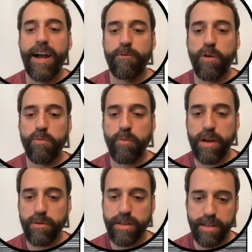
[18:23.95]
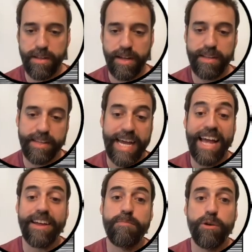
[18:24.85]
and when we look at the
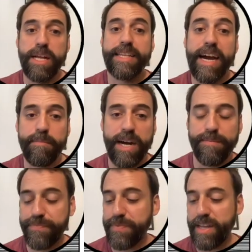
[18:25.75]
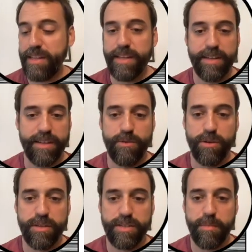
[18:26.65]
eigenmode at gamma, it
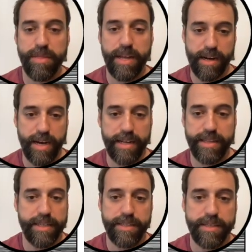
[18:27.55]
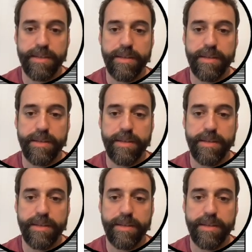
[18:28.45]
looks something like this.